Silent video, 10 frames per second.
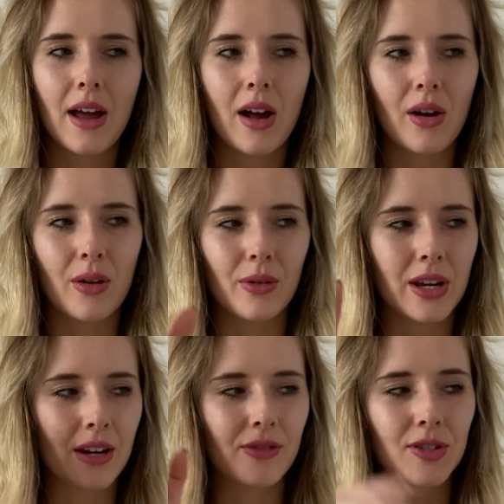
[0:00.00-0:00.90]
oh, you
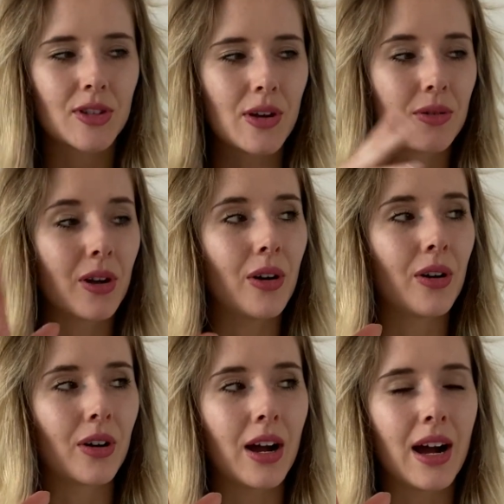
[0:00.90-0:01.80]
know, for so
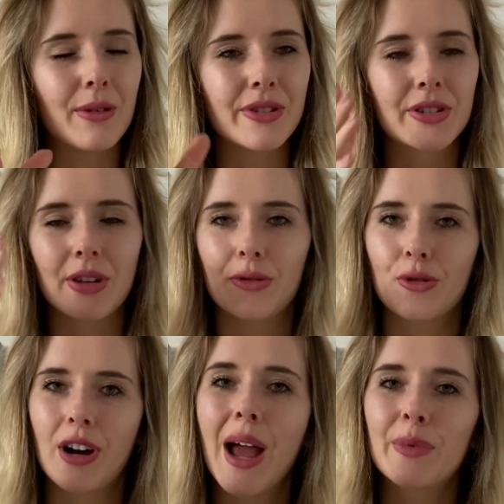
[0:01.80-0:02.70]
long I was so
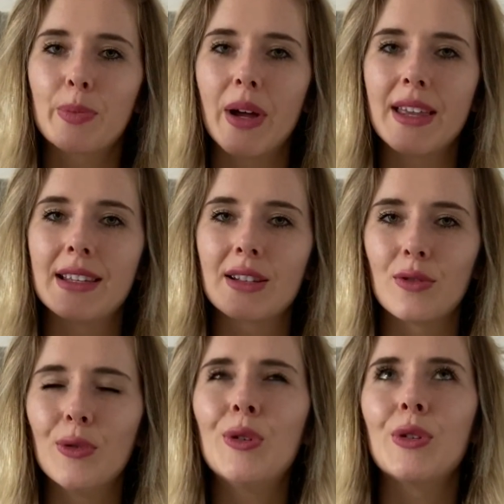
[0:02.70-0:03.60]
trapped by this
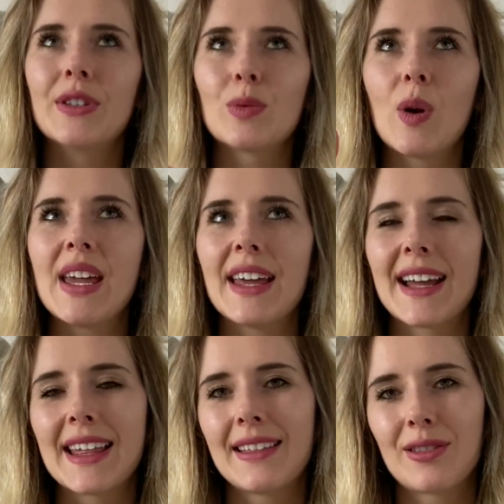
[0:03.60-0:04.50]
thought or this way that
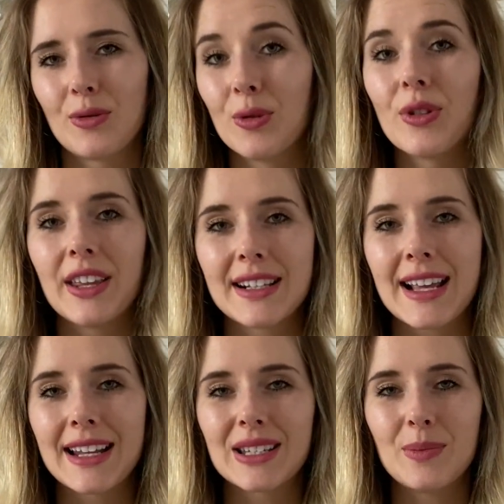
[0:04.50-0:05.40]
I thought things
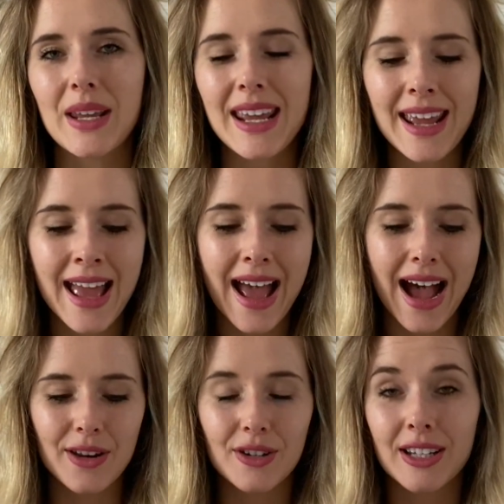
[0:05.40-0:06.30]
had to be,
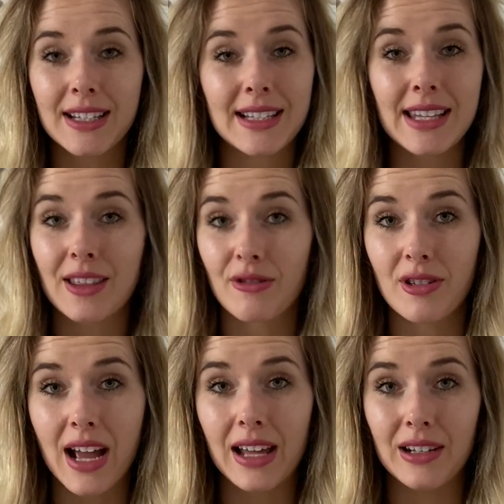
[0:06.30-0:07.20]
and you're going to see through
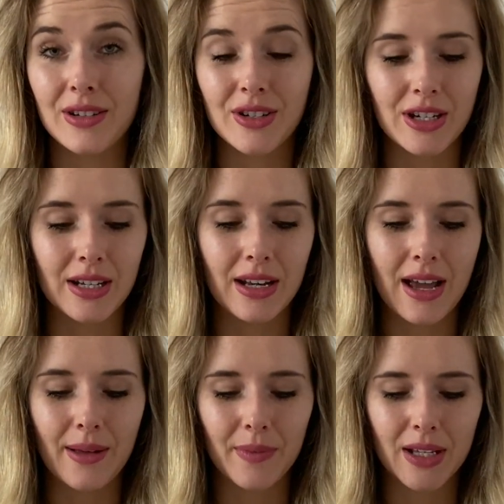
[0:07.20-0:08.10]
that illusion,
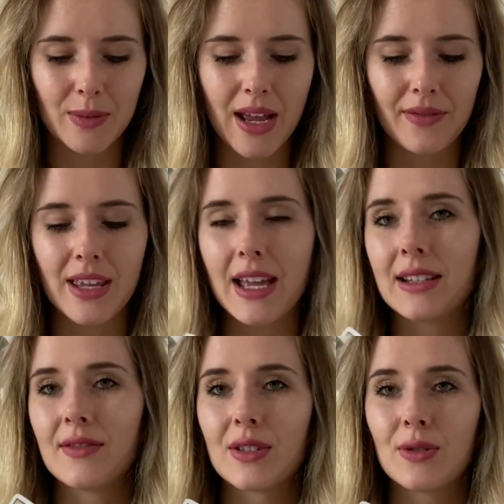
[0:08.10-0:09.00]
because we have the
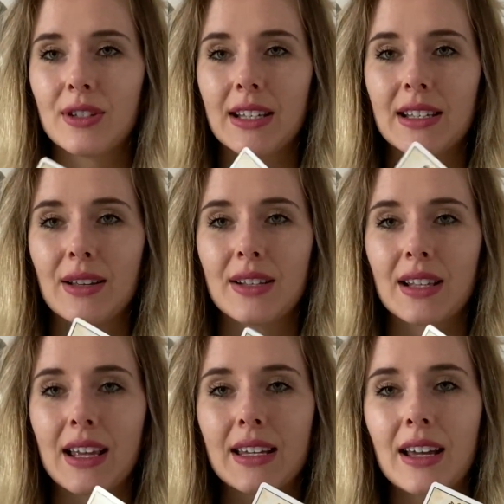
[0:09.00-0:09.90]
Ace of Swords here, so it's
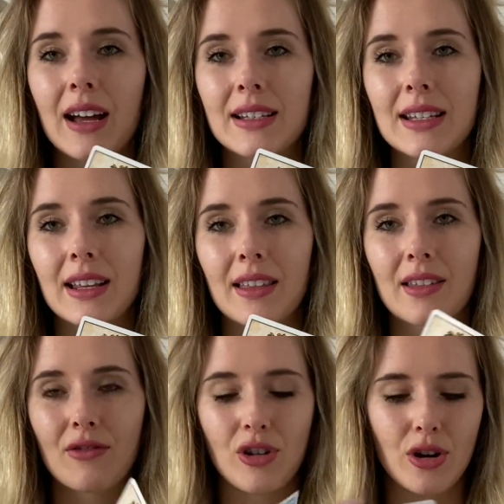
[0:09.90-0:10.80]
like cutting
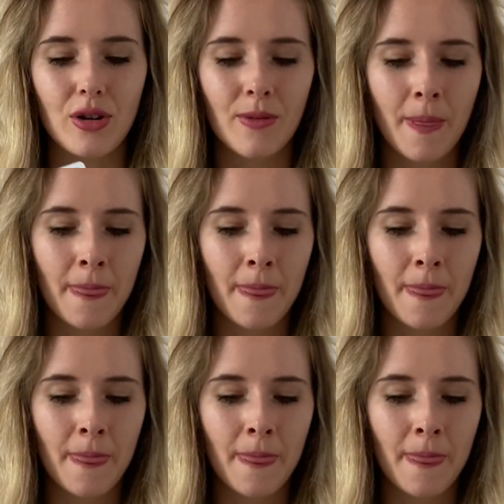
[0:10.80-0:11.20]
through